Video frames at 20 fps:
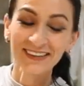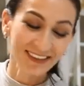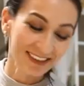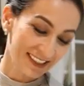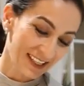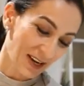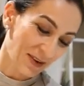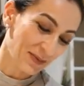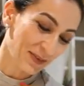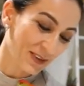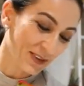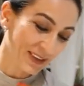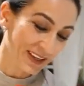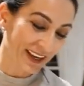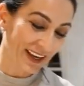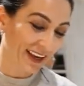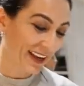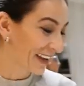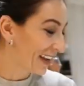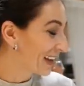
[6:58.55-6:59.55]
Good job.
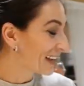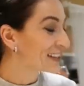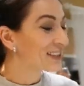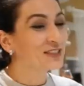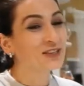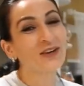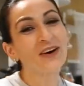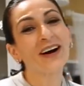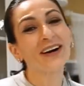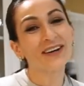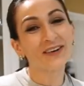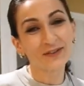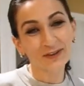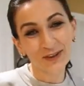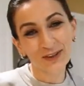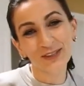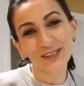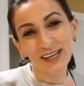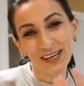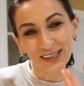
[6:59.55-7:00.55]
Okay, so of
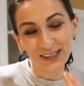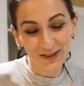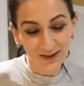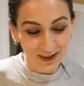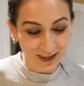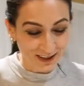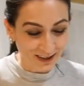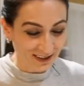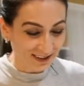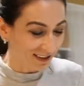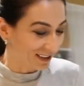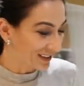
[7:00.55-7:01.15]
course I tried